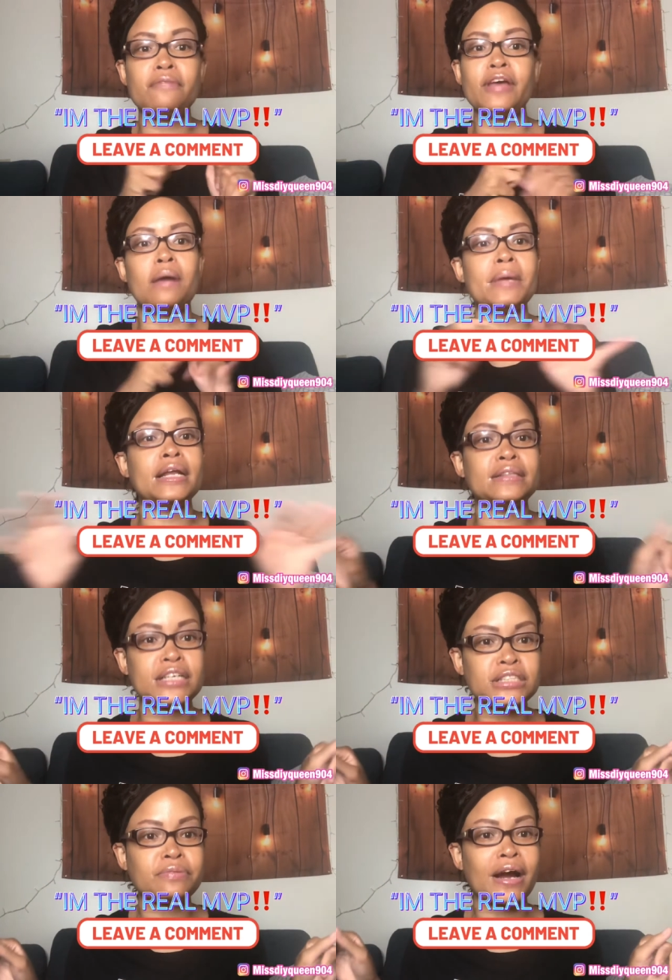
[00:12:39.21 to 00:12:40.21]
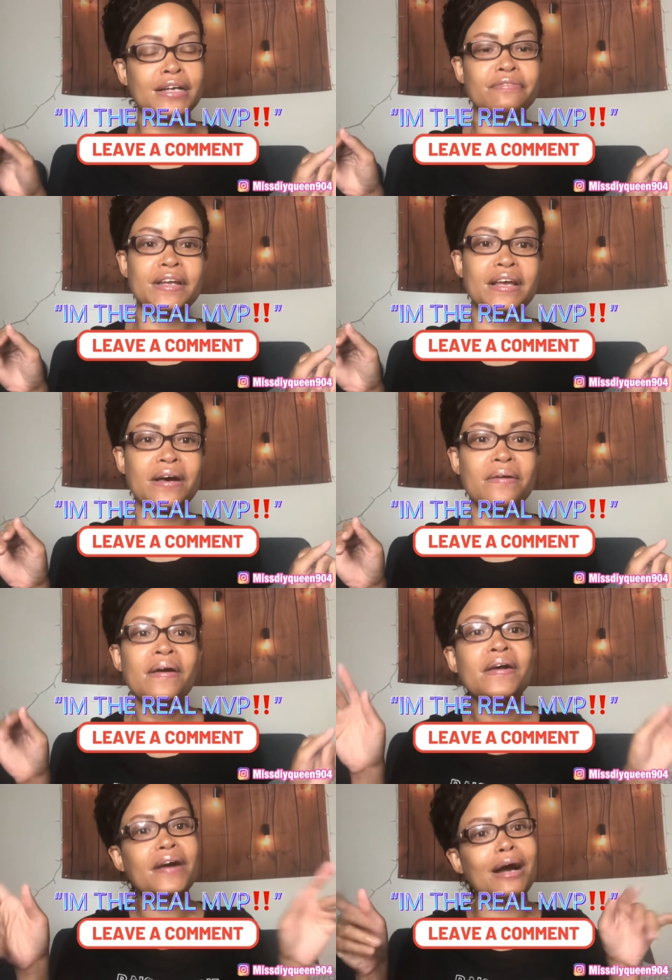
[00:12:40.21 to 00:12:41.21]
If y'all made it this far in the video,
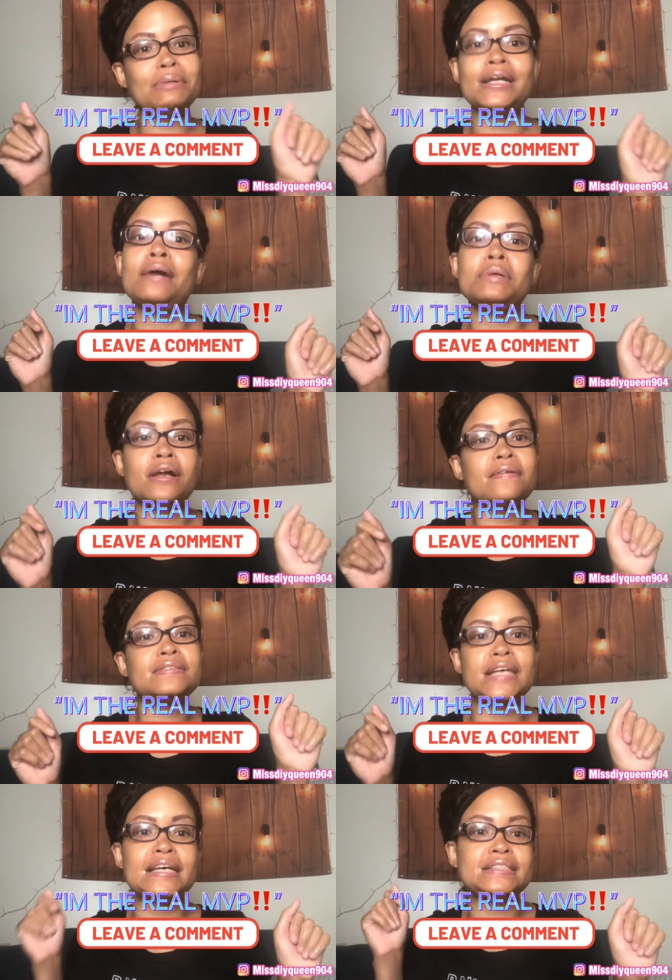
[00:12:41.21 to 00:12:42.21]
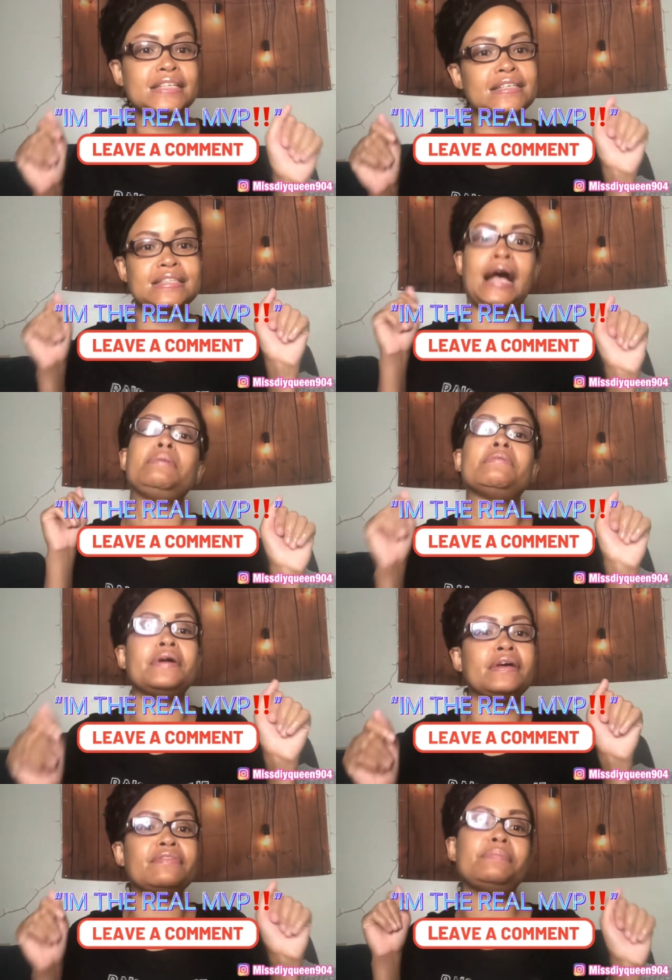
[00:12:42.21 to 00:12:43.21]
comment down below and say, sis, I'm the real
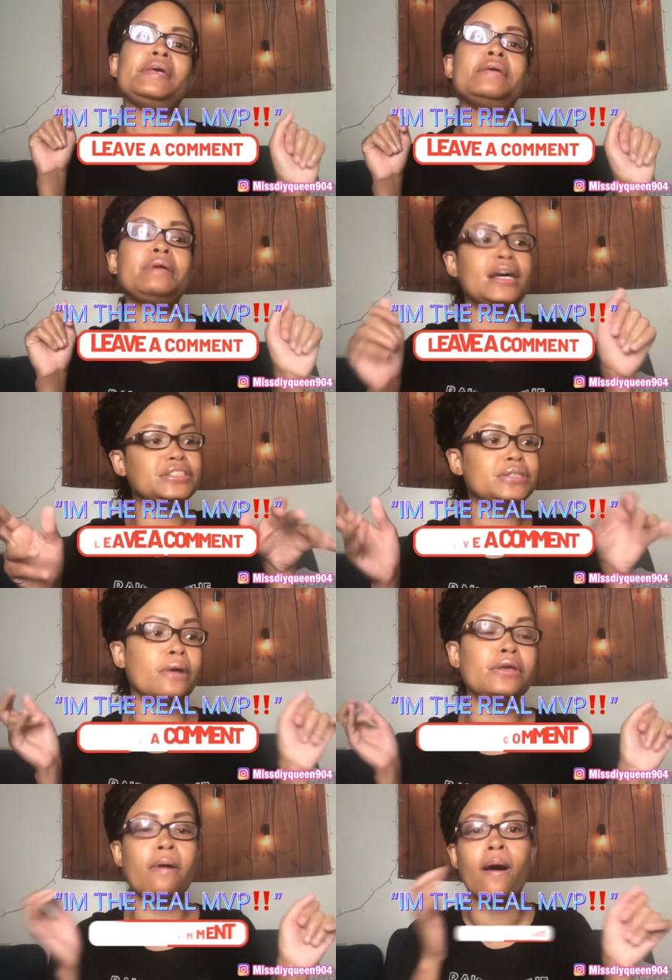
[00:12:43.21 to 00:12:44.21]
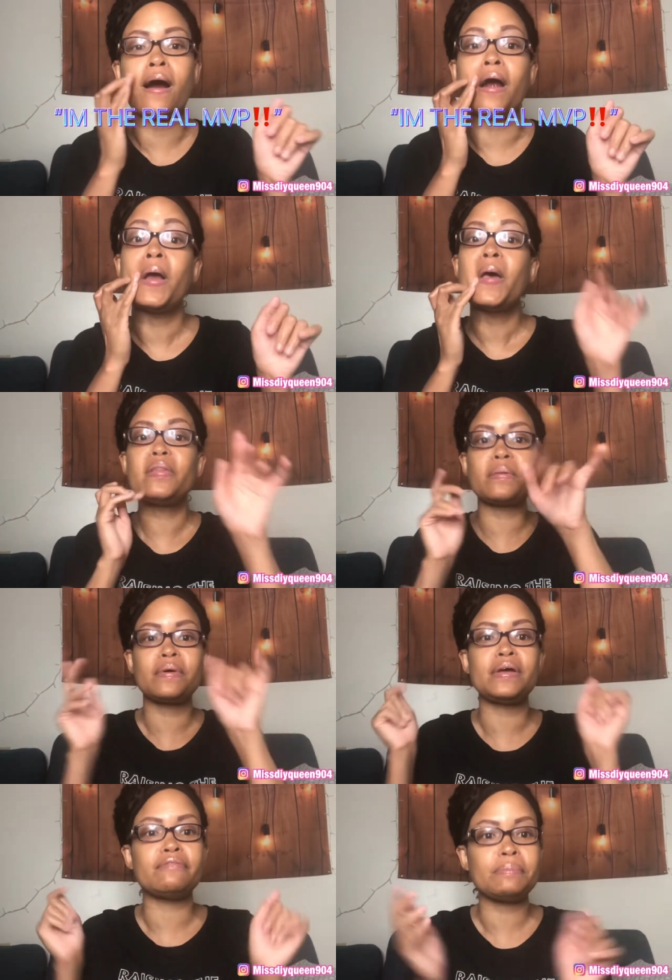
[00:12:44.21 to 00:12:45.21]
MVP because you know you are the
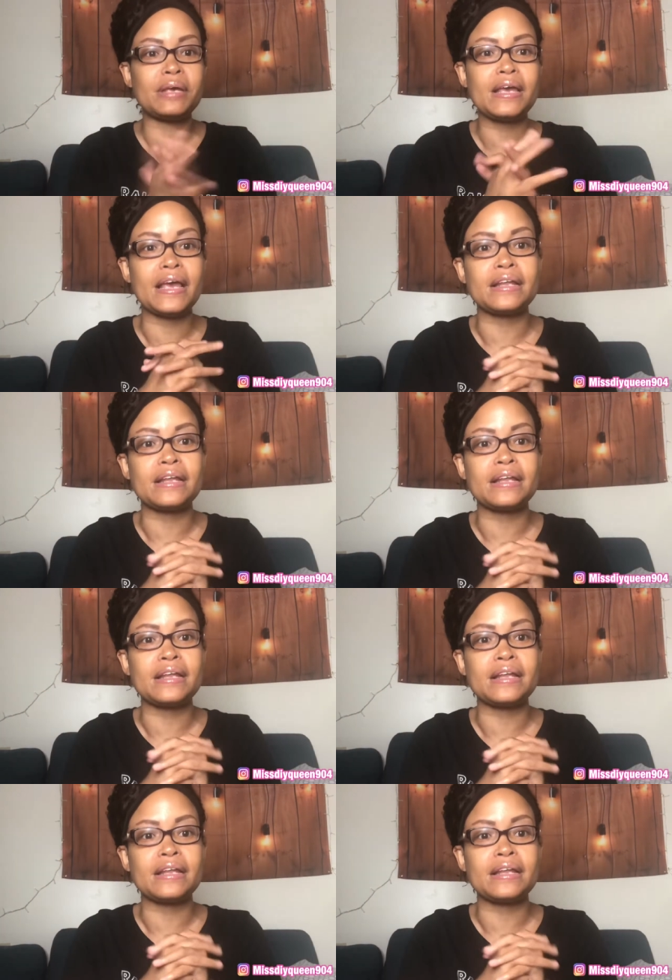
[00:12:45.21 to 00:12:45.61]
real MVP.